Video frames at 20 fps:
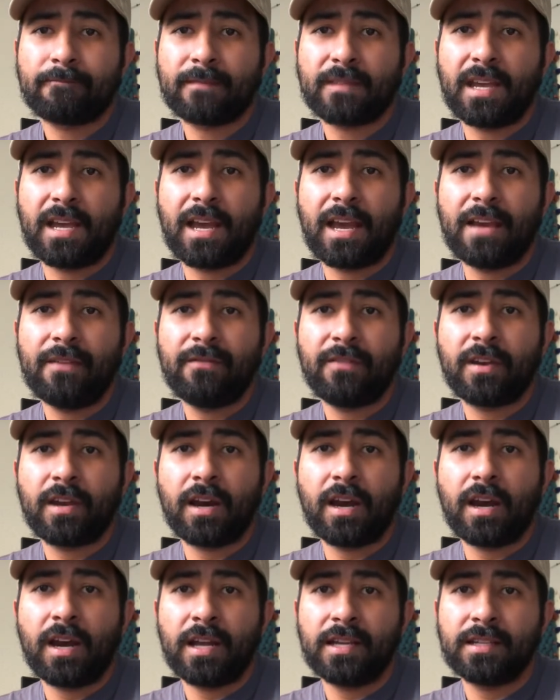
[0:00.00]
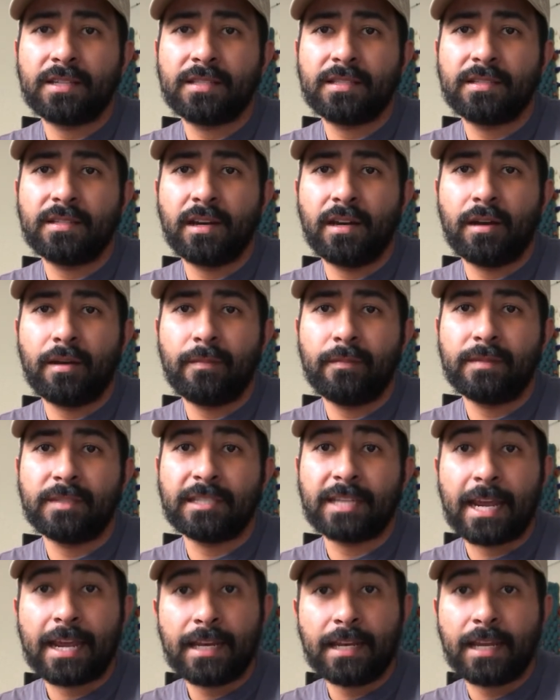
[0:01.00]
I've got some
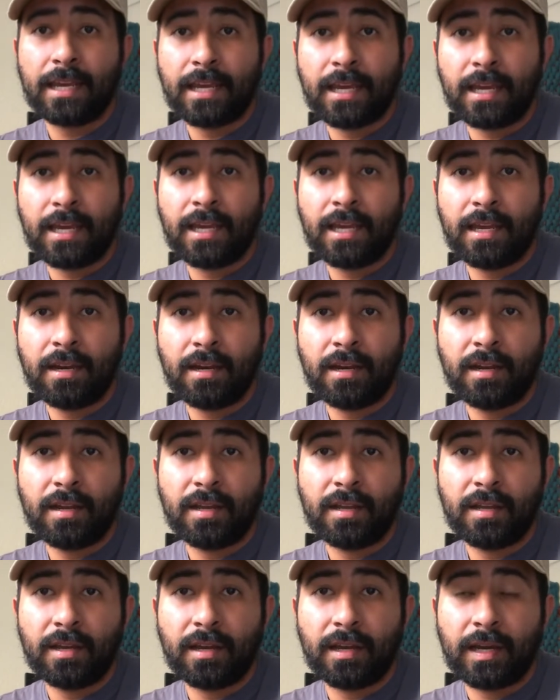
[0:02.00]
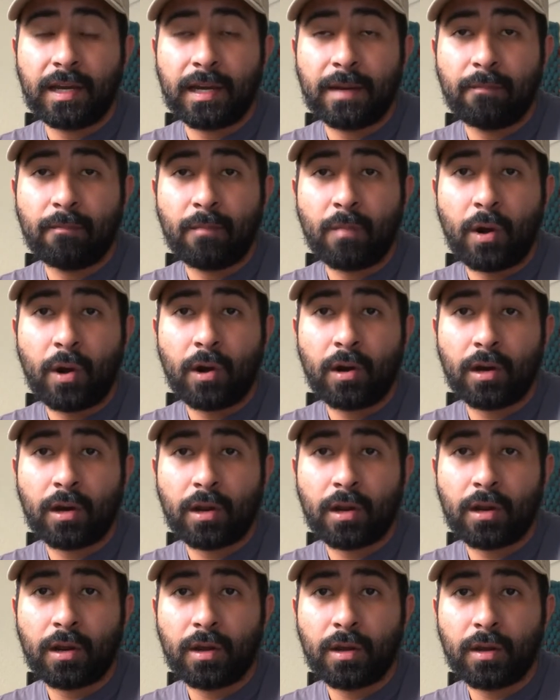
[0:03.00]
Dayton Mark,
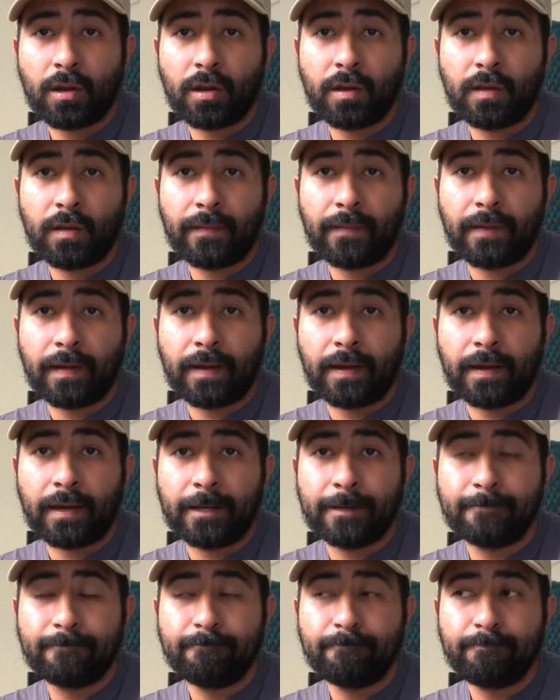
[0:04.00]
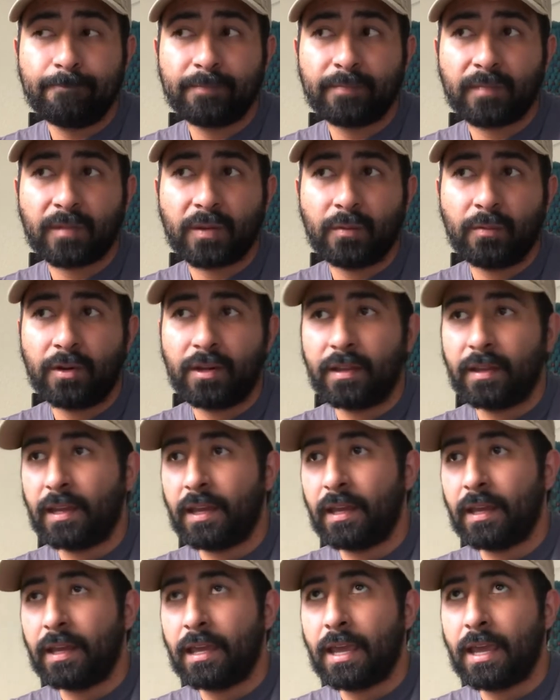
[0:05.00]
what are
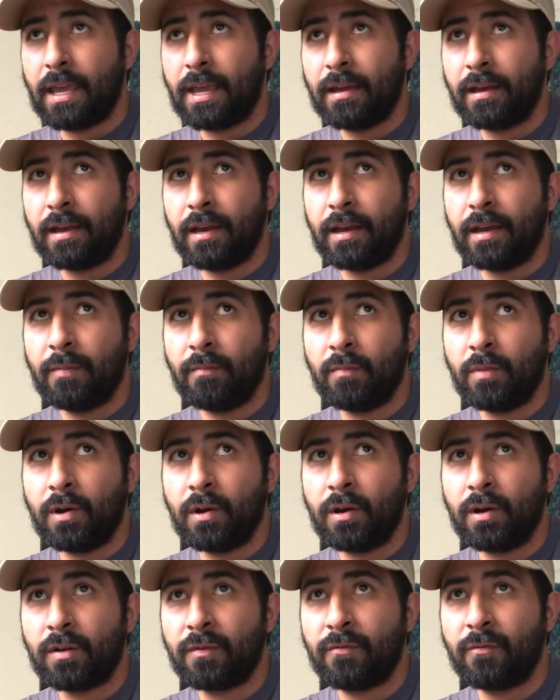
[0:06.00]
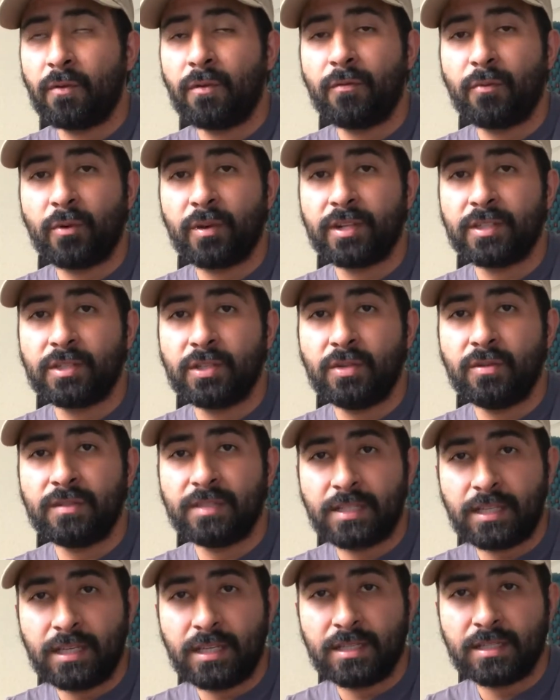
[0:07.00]
they? Mark
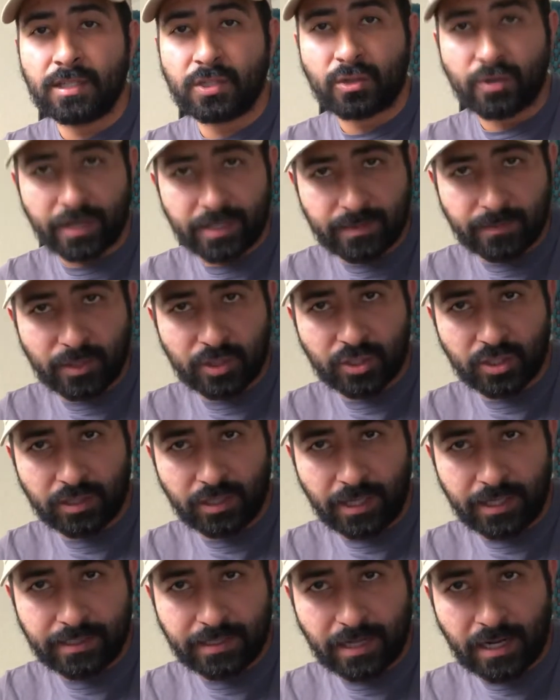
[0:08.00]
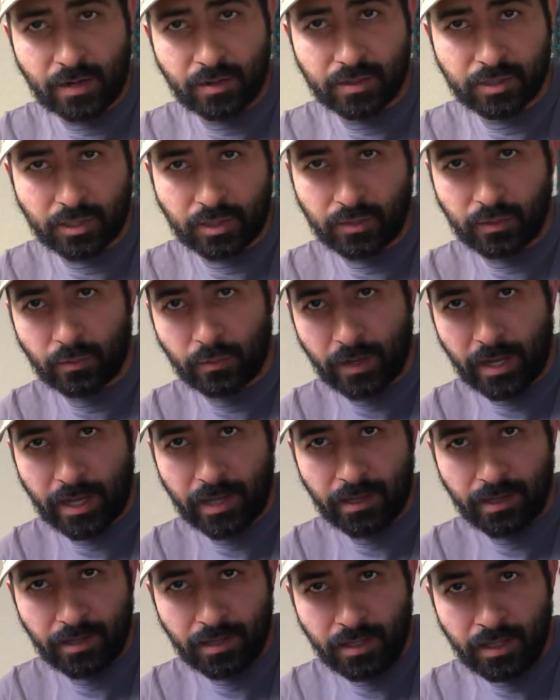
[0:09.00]
442Ts, the transmission line towers on the way.
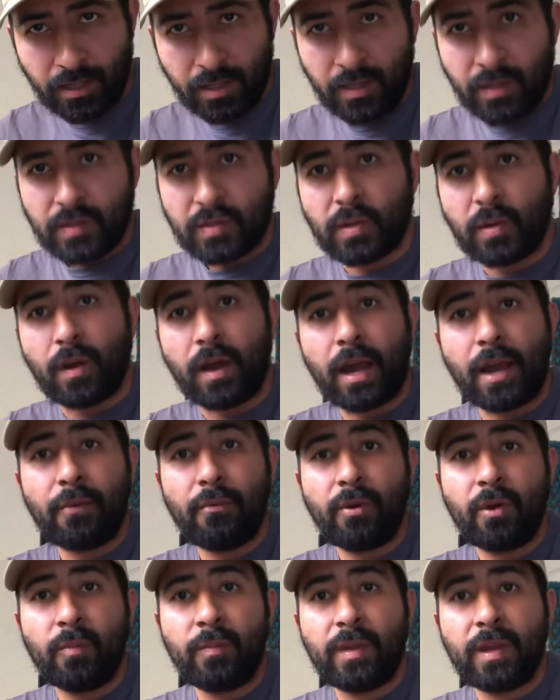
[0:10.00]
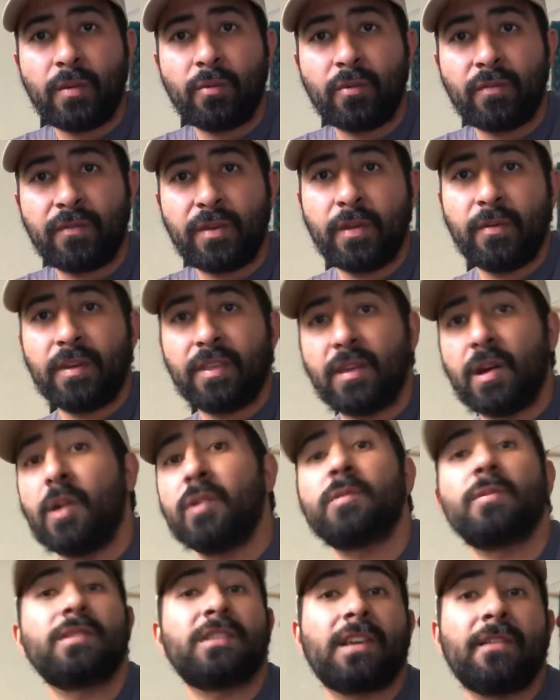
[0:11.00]
So I will be reviewing
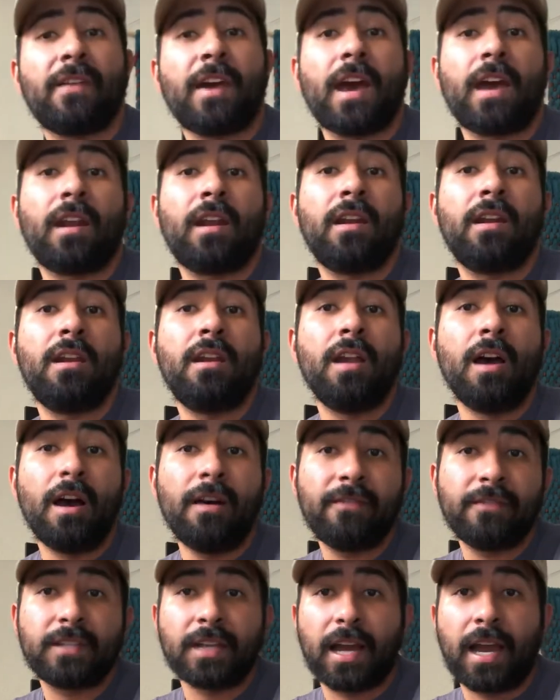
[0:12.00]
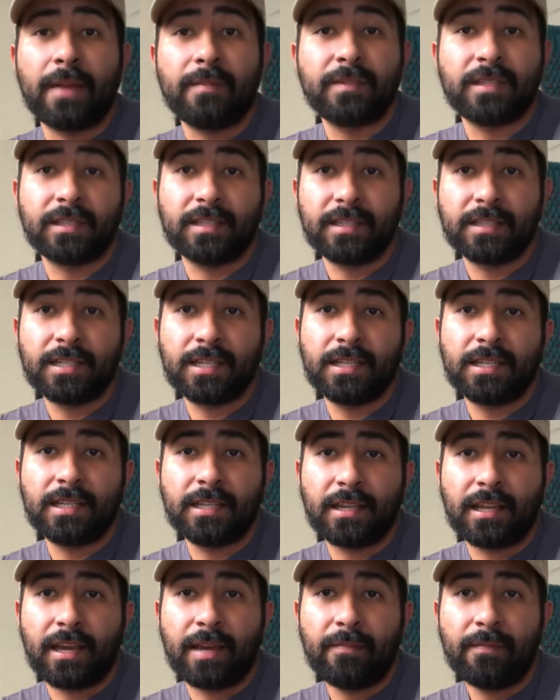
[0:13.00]
those once I've had enough time to listen to
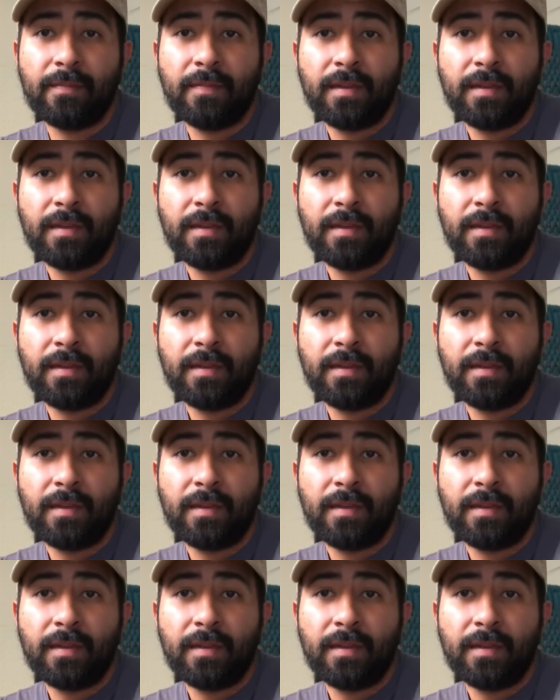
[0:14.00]
them.